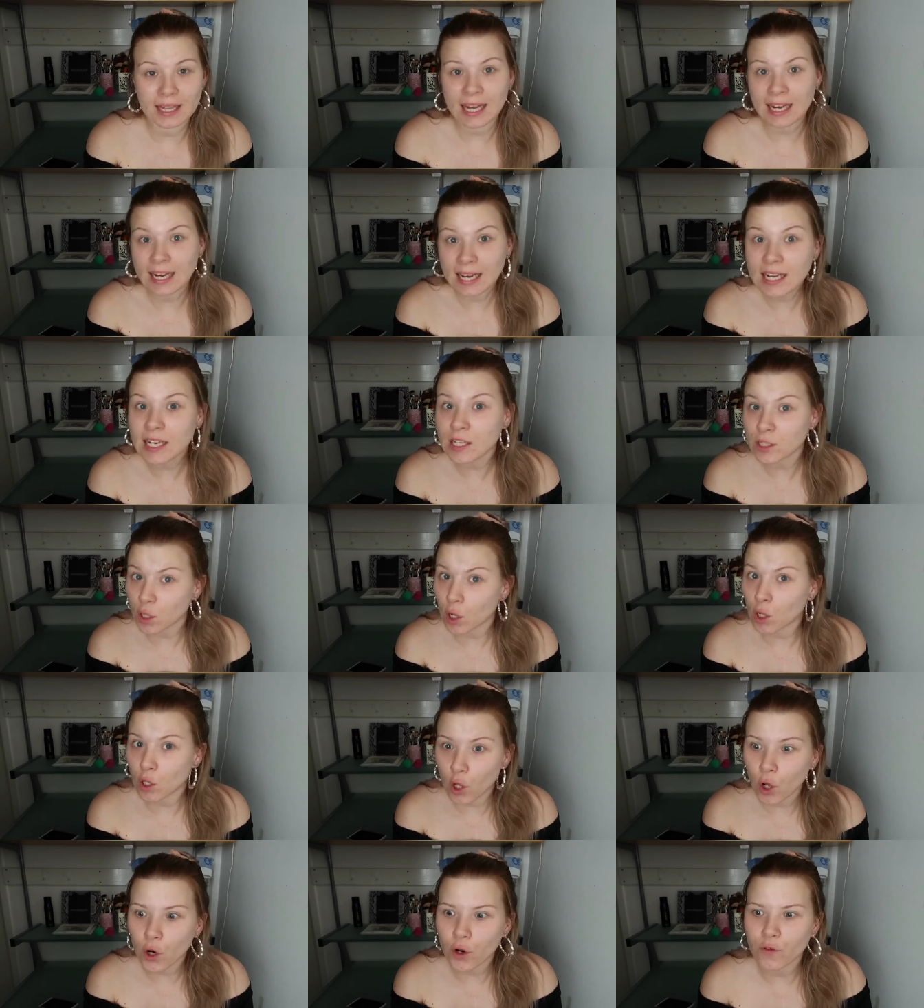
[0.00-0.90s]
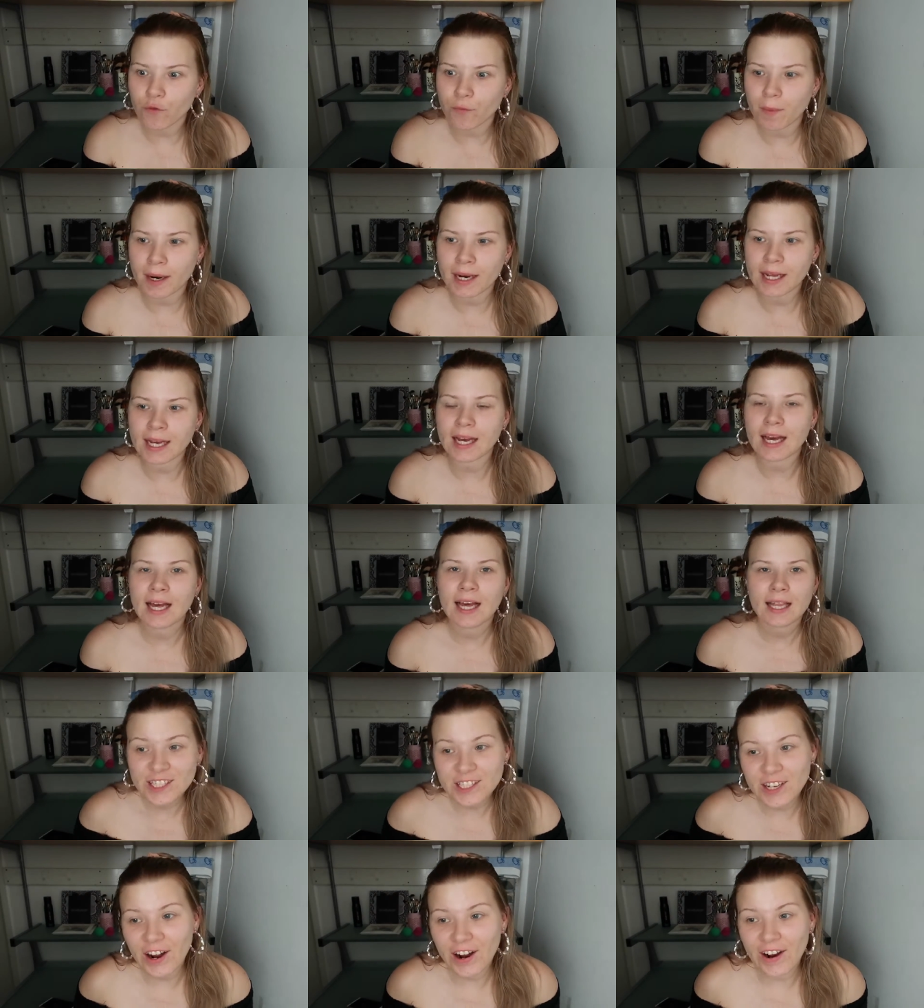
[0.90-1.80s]
Like it is a lot of money.
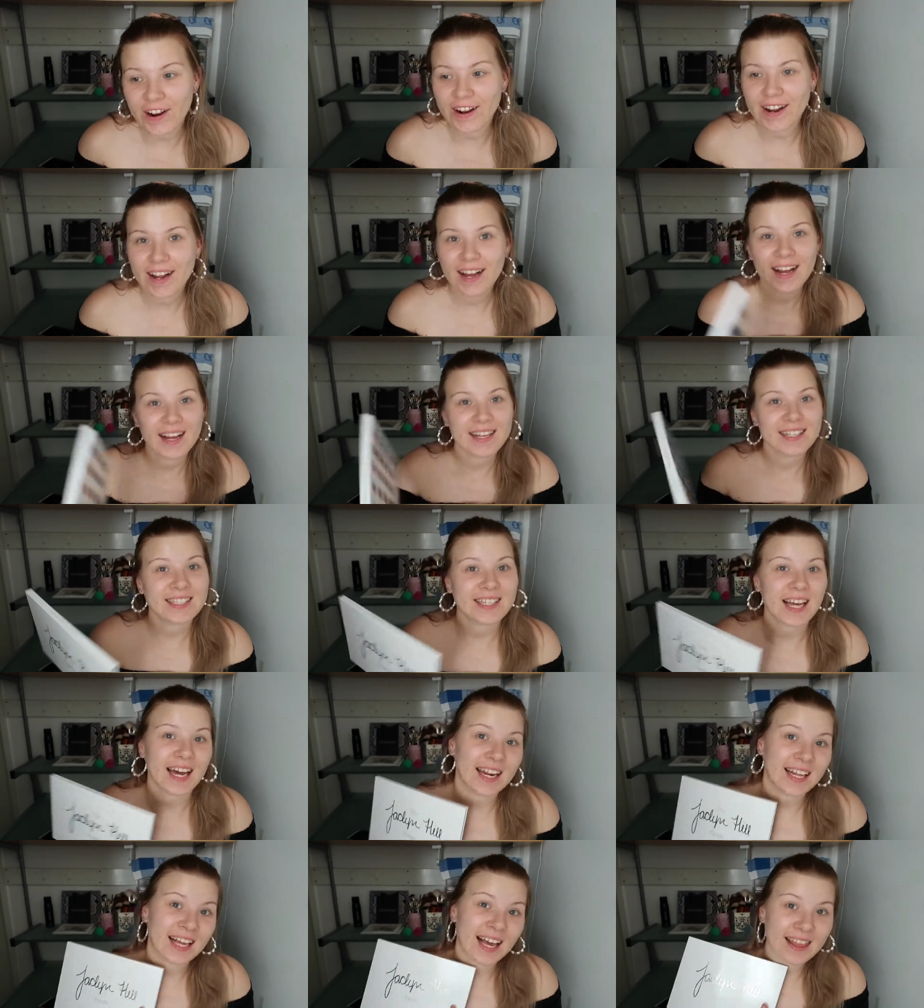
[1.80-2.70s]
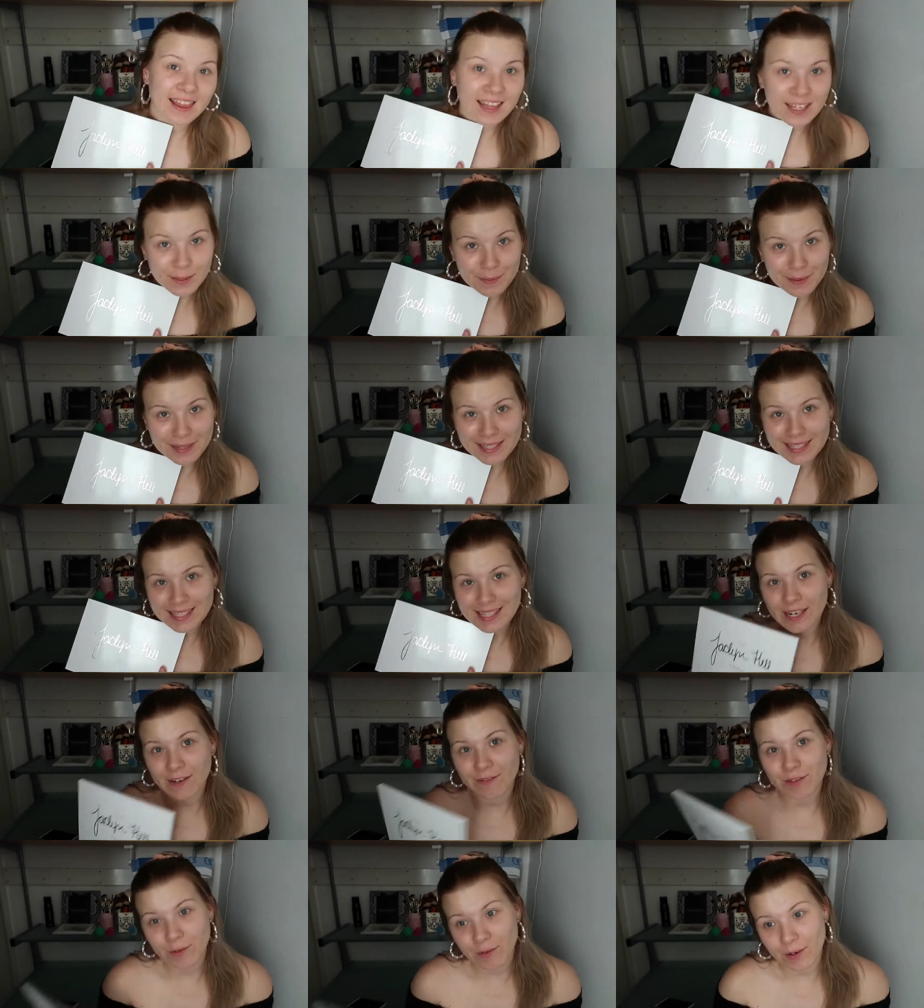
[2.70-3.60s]
So decided to get this one
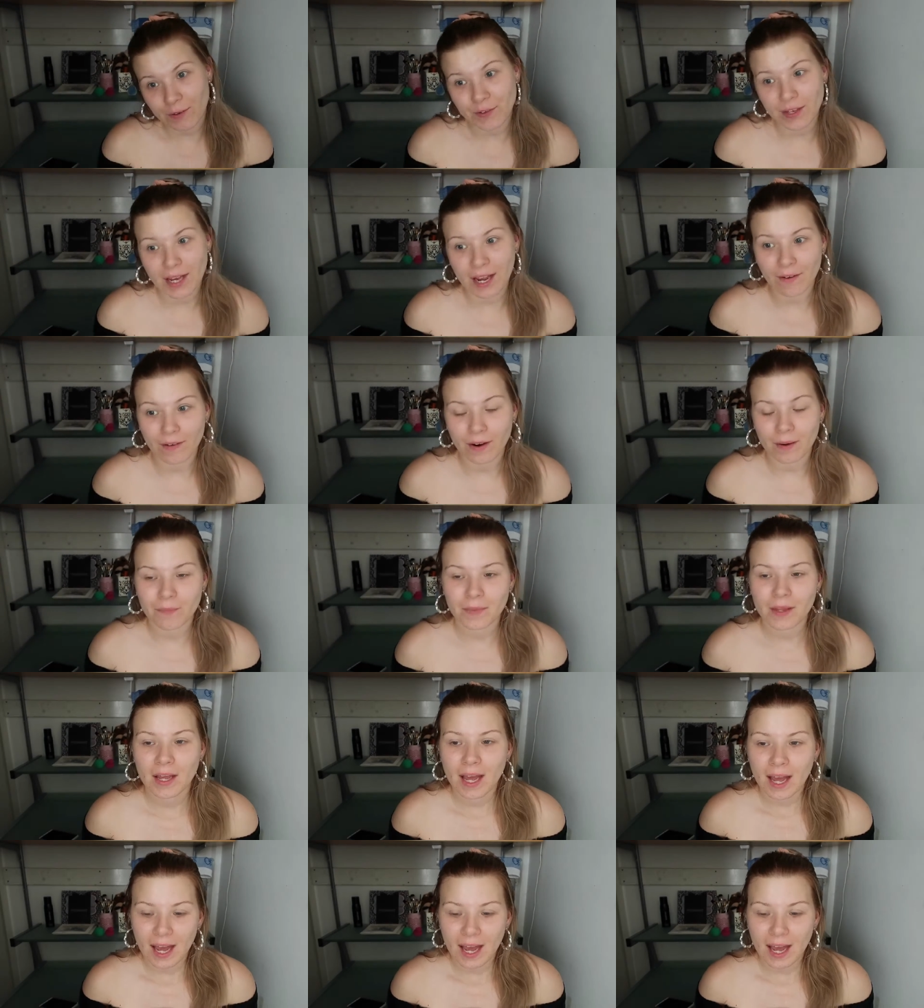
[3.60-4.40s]
instead of the Riviera.